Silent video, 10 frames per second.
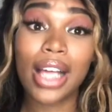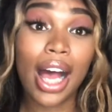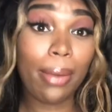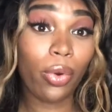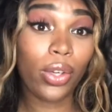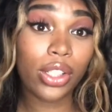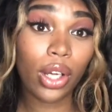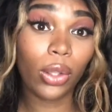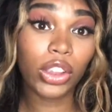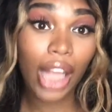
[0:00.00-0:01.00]
I'm going to
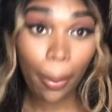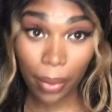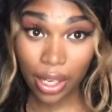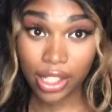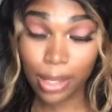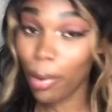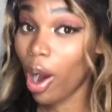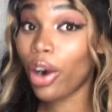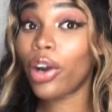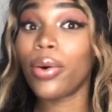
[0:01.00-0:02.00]
go shopping
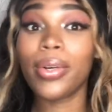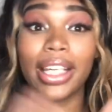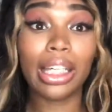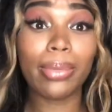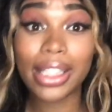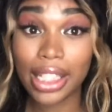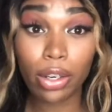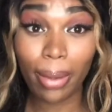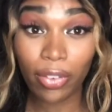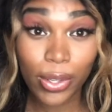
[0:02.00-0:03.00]
tomorrow, EBT with
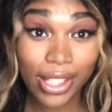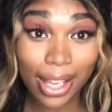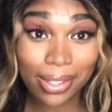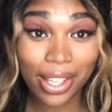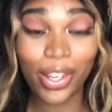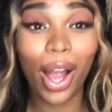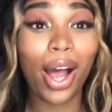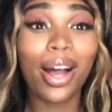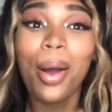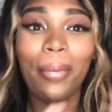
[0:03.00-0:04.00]
my food stamps. So y'all
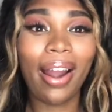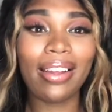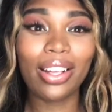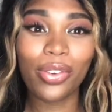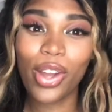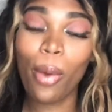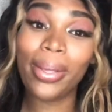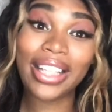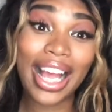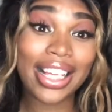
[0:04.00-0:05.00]
probably don't know,
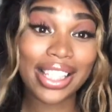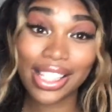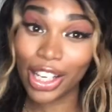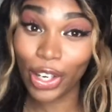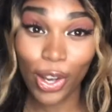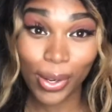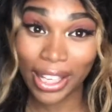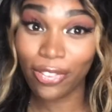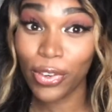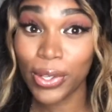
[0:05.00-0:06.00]
but yes, your girl gets
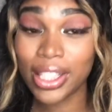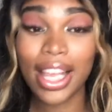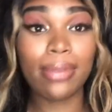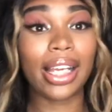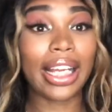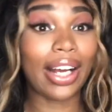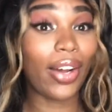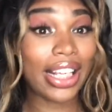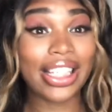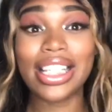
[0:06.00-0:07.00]
food stamps. I get all the
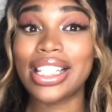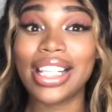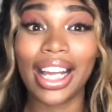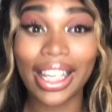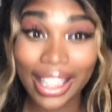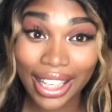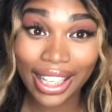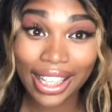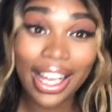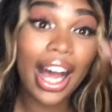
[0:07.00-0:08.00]
assistance I can
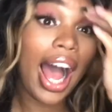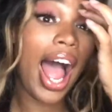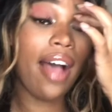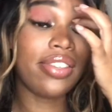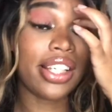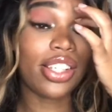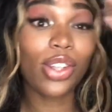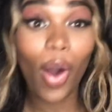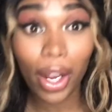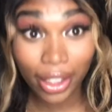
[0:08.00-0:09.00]
get. I have 6
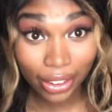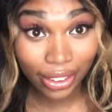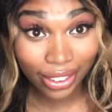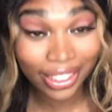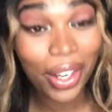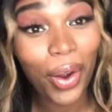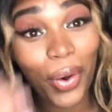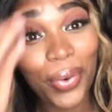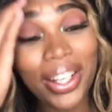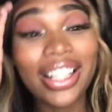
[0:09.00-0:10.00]
daughters.
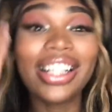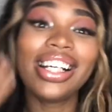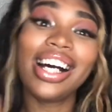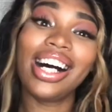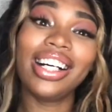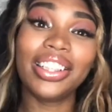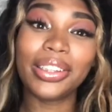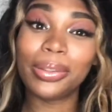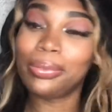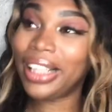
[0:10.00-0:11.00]
So
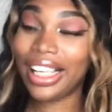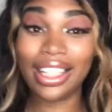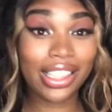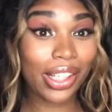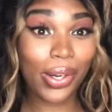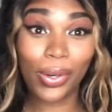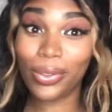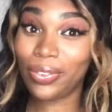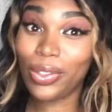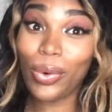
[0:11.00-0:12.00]
yeah,
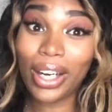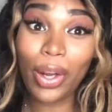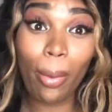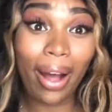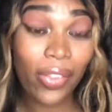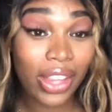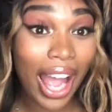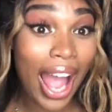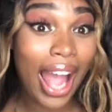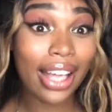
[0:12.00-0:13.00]
so you want to know about
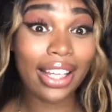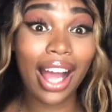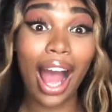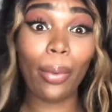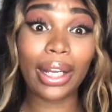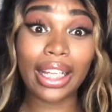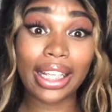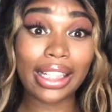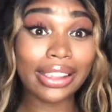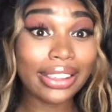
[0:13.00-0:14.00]
that, how it
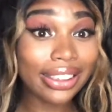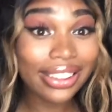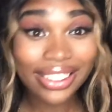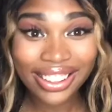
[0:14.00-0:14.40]
is.